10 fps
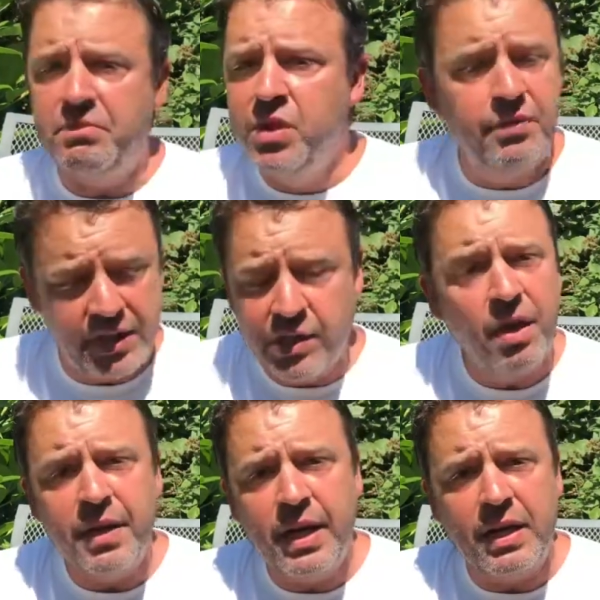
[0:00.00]
This is
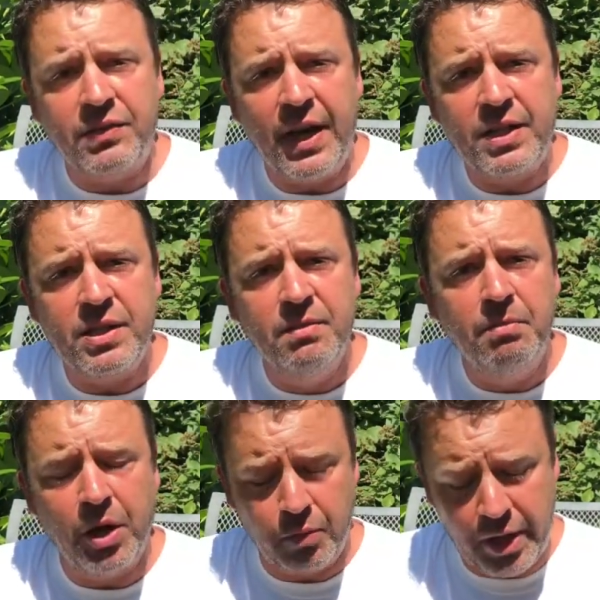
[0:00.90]
nothing against vets,
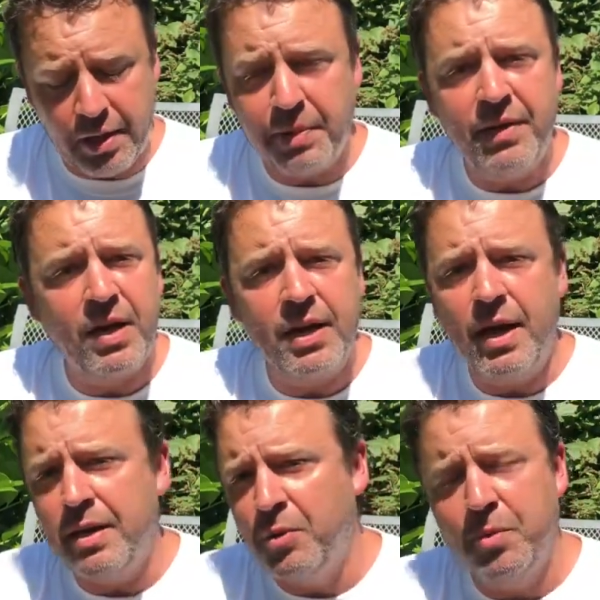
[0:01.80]
by the way. The BVA,
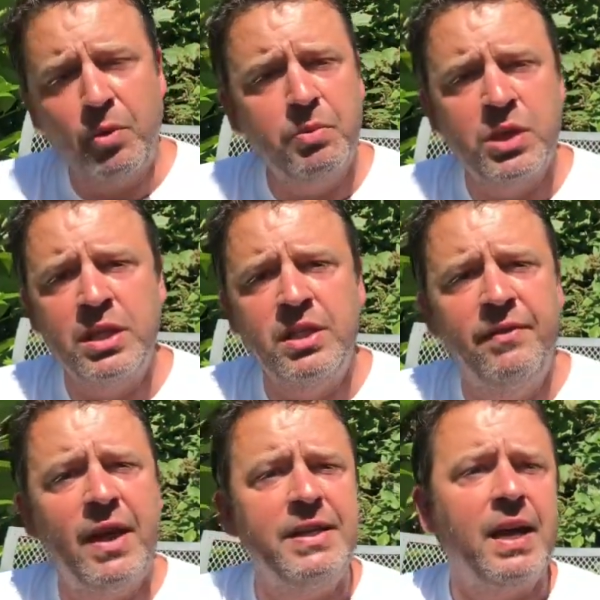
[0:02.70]
yeah, you might be
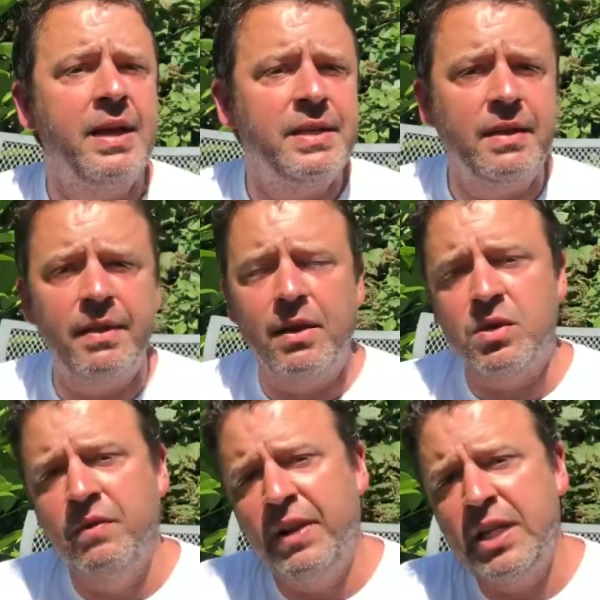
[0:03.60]
representative of
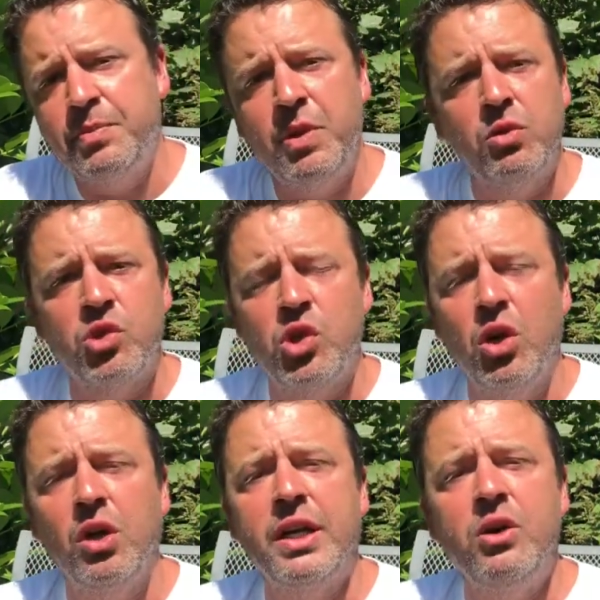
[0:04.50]
18,000 vets, but you're
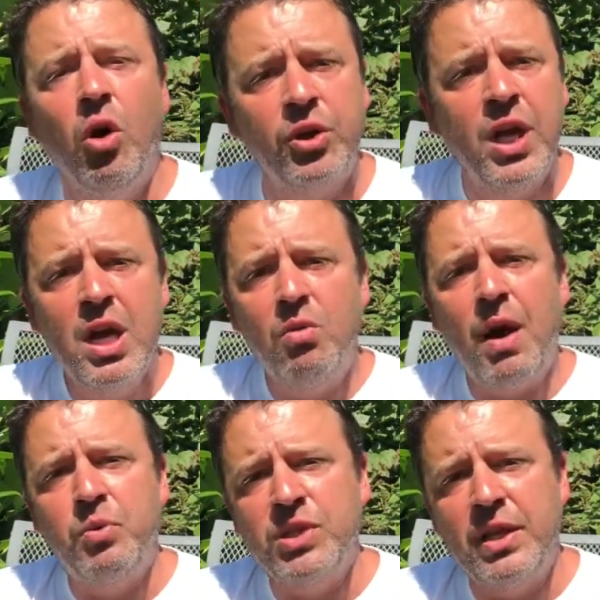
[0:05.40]
certainly not
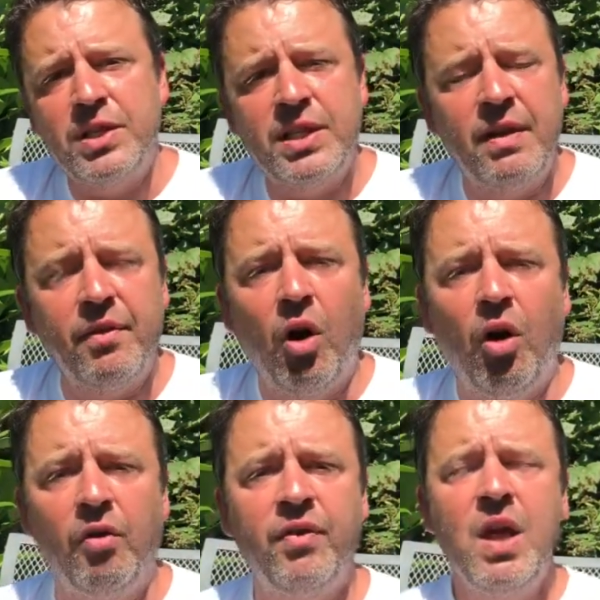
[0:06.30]
representative
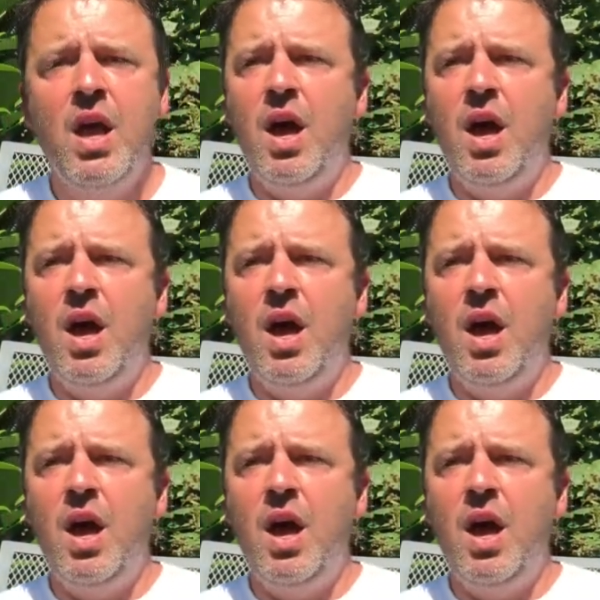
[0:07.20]
of